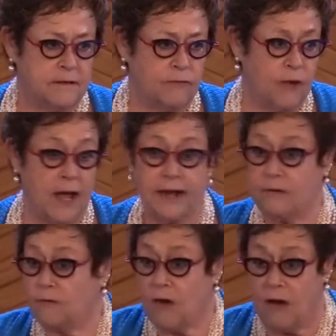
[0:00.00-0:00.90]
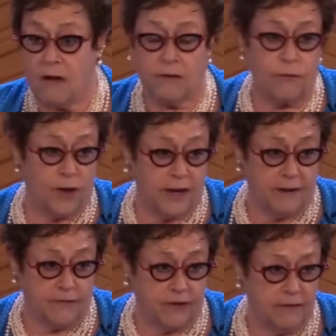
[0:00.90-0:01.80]
right, wrong,
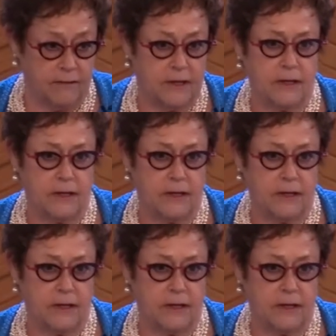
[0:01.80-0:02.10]
whatever.